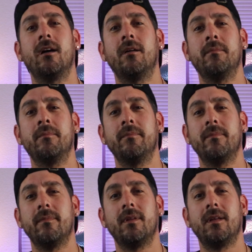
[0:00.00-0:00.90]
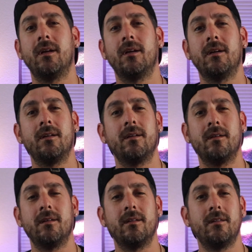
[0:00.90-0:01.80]

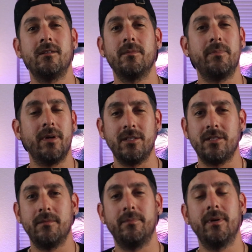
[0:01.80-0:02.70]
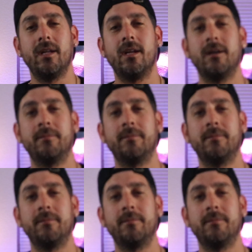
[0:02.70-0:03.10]
There's a bunch, but